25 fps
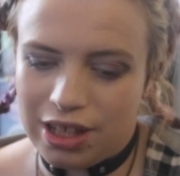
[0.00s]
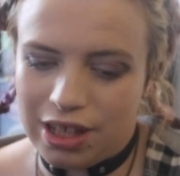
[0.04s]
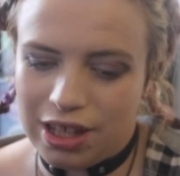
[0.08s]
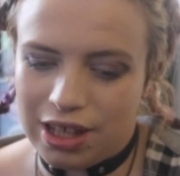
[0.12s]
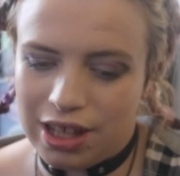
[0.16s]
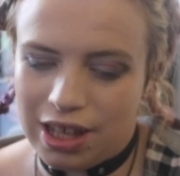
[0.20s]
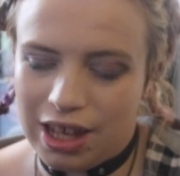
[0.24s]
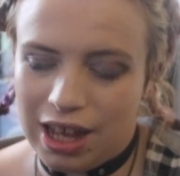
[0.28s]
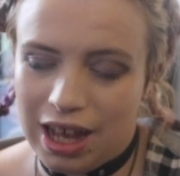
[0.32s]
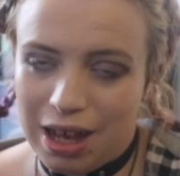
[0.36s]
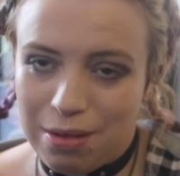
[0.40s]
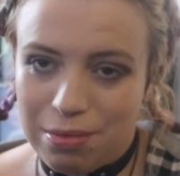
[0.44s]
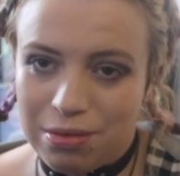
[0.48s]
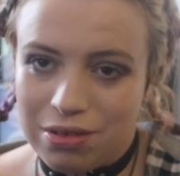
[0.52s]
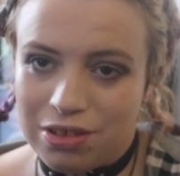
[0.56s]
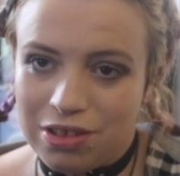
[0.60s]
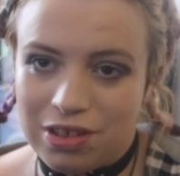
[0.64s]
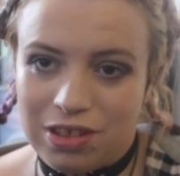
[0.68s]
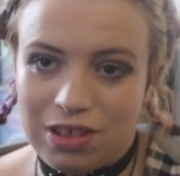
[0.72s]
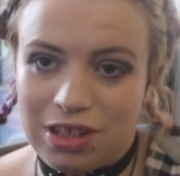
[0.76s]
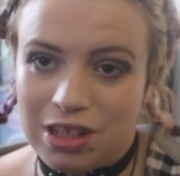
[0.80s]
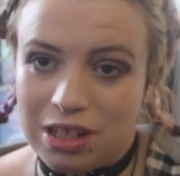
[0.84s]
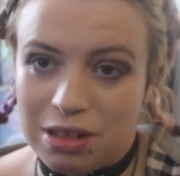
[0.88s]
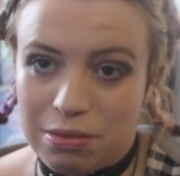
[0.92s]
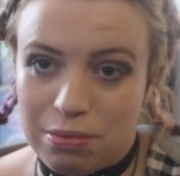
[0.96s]
it happens
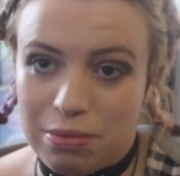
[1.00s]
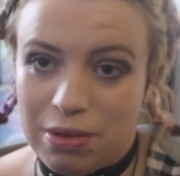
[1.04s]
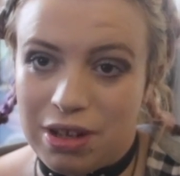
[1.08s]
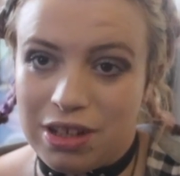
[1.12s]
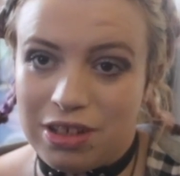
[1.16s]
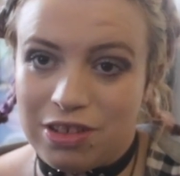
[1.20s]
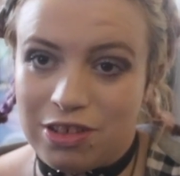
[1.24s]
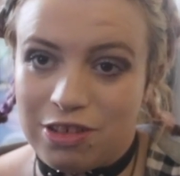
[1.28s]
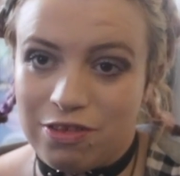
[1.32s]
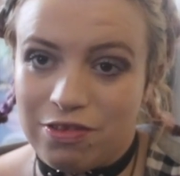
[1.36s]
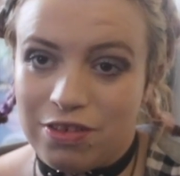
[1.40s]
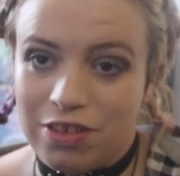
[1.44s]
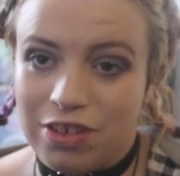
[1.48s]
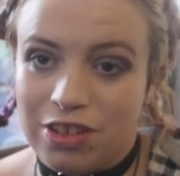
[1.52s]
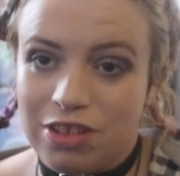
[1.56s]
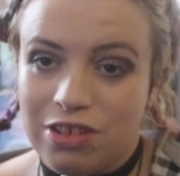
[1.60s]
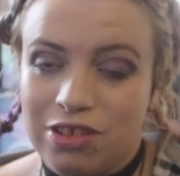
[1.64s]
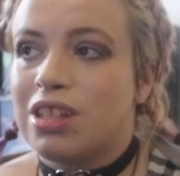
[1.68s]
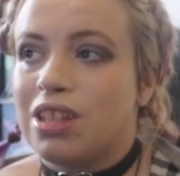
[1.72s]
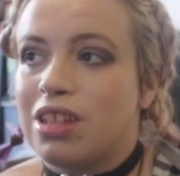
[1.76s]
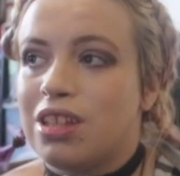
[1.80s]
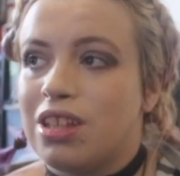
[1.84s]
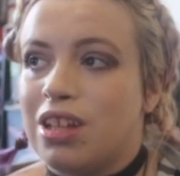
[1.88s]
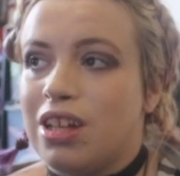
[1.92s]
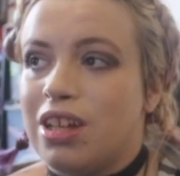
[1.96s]
to the best of us.
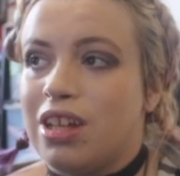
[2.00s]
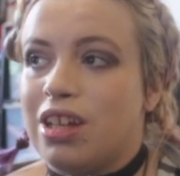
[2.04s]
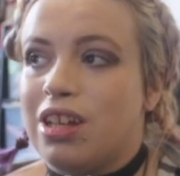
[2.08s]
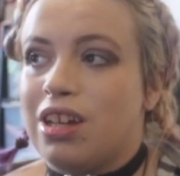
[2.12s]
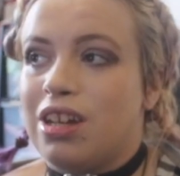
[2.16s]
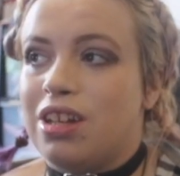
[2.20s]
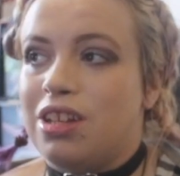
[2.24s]
Like,